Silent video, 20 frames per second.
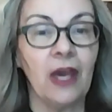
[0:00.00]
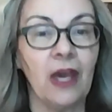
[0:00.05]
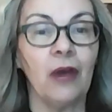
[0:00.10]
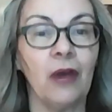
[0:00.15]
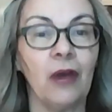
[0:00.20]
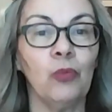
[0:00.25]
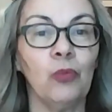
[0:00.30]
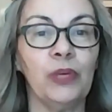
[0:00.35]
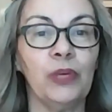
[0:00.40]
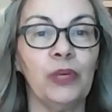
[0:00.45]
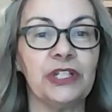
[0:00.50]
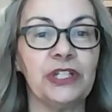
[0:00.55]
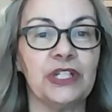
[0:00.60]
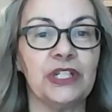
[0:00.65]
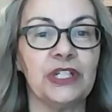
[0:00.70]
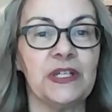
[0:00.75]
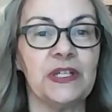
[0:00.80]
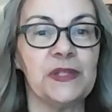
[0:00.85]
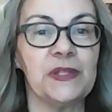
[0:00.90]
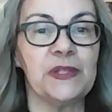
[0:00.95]
which
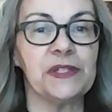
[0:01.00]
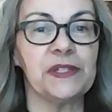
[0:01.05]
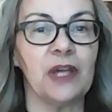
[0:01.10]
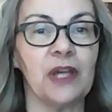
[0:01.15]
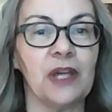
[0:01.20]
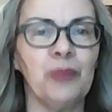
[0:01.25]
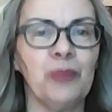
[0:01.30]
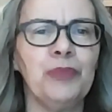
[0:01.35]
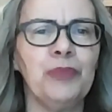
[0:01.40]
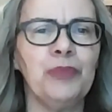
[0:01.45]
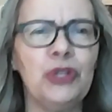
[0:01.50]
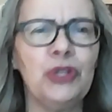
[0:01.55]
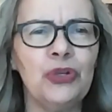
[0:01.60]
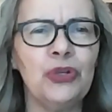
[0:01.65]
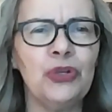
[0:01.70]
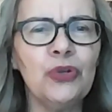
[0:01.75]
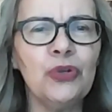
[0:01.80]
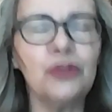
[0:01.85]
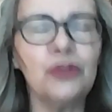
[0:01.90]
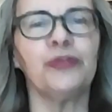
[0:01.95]
is a
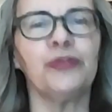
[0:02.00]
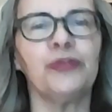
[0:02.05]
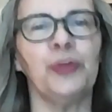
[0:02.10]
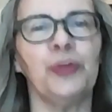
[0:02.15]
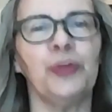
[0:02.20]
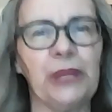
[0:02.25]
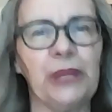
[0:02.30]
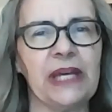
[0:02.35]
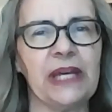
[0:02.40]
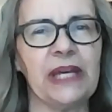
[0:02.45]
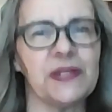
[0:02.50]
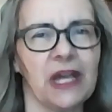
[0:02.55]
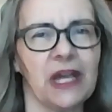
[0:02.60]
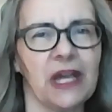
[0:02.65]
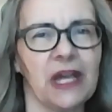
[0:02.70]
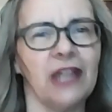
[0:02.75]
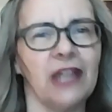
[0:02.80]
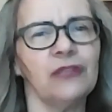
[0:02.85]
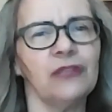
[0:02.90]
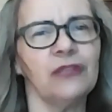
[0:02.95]
beautiful place,
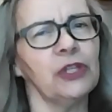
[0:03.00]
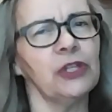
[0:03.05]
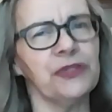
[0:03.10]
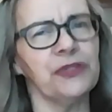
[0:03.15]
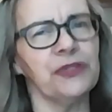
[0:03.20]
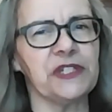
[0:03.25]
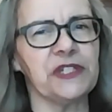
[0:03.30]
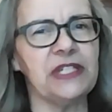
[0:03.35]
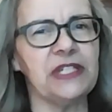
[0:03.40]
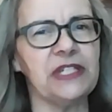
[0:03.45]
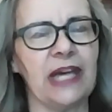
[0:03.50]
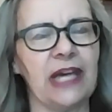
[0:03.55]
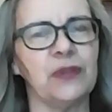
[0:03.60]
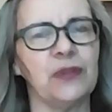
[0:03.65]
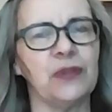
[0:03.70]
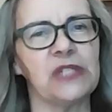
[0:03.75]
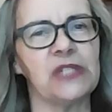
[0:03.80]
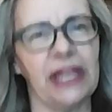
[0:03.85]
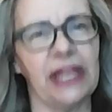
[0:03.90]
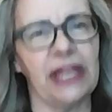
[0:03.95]
kind of close to
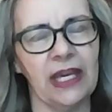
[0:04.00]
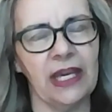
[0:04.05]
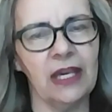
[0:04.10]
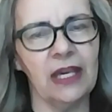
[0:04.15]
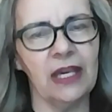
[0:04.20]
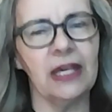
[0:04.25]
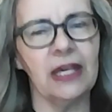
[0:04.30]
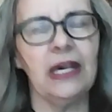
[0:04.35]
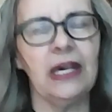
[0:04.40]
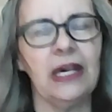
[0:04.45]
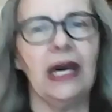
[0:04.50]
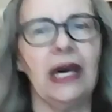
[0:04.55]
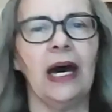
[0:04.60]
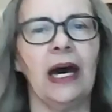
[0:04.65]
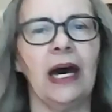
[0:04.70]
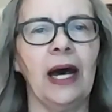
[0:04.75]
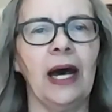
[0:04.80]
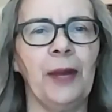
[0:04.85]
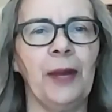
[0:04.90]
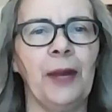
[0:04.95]
Dow's Lake.
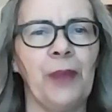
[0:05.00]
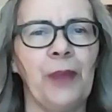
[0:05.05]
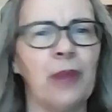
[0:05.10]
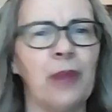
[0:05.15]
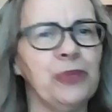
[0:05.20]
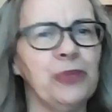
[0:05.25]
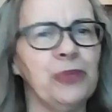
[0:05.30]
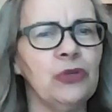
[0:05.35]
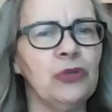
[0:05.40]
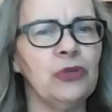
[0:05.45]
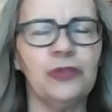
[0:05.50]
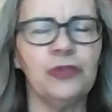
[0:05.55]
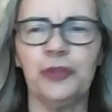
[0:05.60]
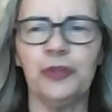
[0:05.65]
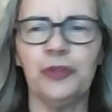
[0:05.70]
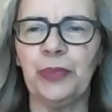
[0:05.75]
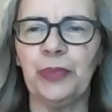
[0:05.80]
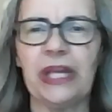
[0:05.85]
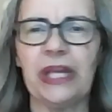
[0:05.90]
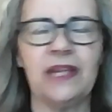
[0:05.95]
A
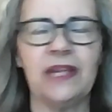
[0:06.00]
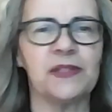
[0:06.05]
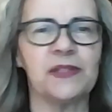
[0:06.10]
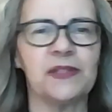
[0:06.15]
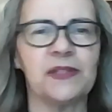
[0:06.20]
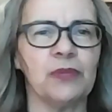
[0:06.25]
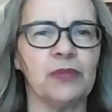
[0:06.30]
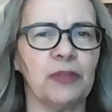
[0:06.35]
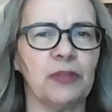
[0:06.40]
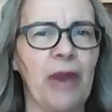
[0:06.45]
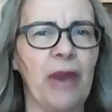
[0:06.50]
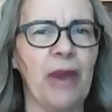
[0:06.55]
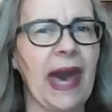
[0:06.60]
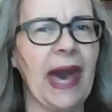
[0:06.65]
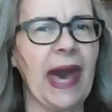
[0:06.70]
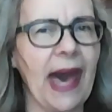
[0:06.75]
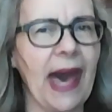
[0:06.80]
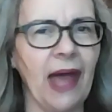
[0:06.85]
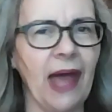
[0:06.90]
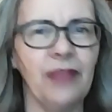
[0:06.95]
beautiful place with
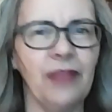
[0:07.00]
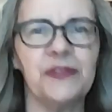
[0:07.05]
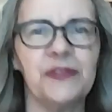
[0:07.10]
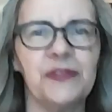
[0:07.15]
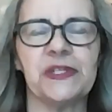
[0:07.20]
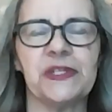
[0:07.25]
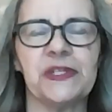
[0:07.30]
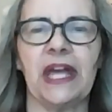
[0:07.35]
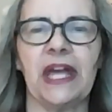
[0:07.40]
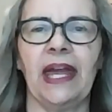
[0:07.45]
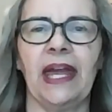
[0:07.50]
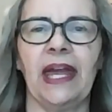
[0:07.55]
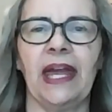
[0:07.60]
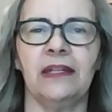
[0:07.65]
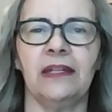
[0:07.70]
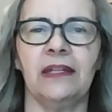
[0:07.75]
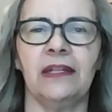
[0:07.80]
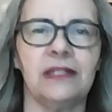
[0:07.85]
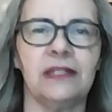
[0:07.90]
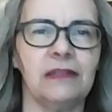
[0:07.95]
paths
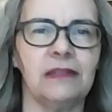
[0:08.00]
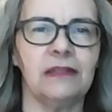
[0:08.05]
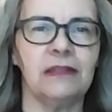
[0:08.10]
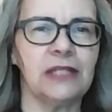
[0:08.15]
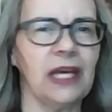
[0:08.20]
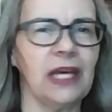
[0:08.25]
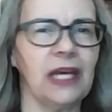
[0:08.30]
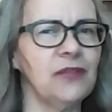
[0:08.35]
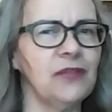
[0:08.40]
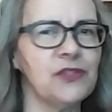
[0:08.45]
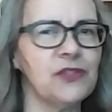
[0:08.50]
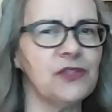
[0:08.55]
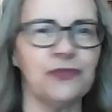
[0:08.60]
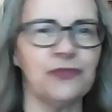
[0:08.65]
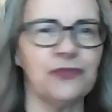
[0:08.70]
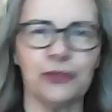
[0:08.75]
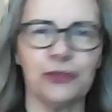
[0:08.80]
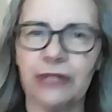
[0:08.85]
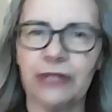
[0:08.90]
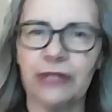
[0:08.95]
and tons of
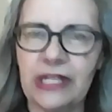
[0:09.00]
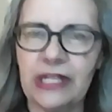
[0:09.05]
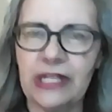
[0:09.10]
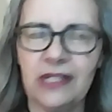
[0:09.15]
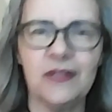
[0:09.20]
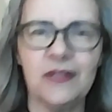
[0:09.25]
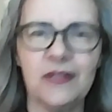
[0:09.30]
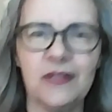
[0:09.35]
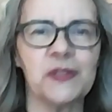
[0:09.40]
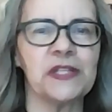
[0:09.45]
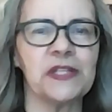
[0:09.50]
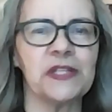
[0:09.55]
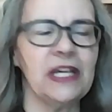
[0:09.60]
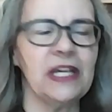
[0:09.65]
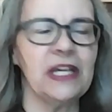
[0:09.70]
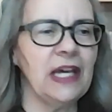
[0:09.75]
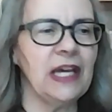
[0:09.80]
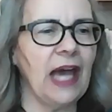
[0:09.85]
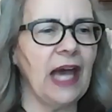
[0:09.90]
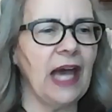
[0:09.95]
trees
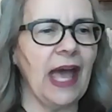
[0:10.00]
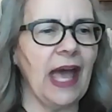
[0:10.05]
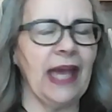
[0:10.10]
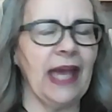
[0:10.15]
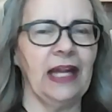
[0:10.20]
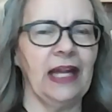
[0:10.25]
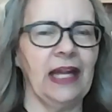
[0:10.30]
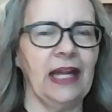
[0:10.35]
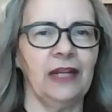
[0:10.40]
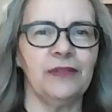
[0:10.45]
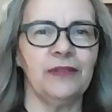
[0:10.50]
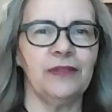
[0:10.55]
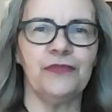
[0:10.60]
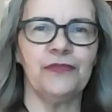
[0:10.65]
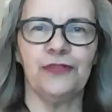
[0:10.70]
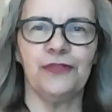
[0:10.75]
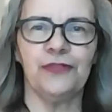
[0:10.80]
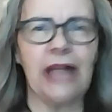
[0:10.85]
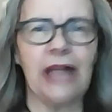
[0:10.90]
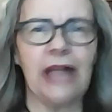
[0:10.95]
and
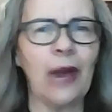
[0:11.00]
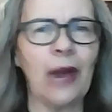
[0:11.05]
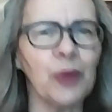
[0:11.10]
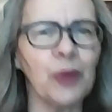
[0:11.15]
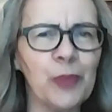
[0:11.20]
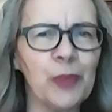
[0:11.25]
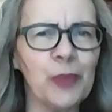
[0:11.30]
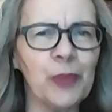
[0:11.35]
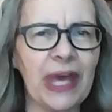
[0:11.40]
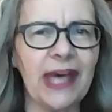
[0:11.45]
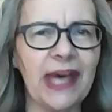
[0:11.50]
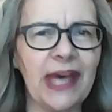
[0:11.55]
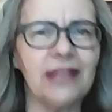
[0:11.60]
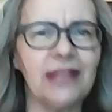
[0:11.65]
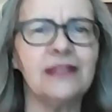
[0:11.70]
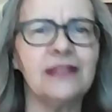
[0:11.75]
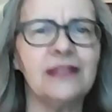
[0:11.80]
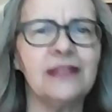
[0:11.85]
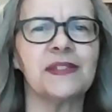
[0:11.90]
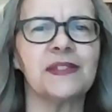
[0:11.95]
flower
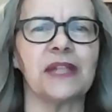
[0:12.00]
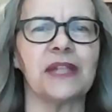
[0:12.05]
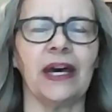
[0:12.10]
beds.